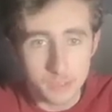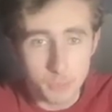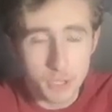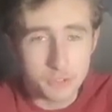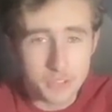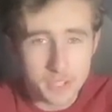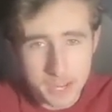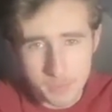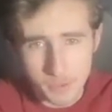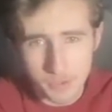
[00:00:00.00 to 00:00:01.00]
We go to the
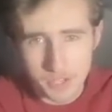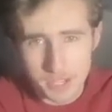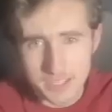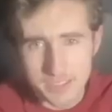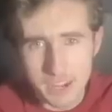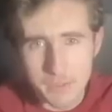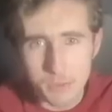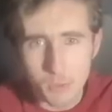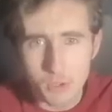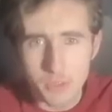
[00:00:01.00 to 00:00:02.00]
neighborhood. Is there
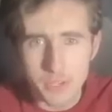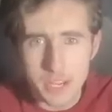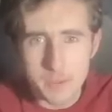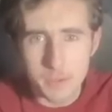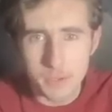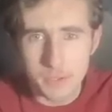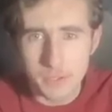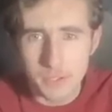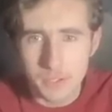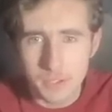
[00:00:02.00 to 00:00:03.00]
even one on the neighborhood?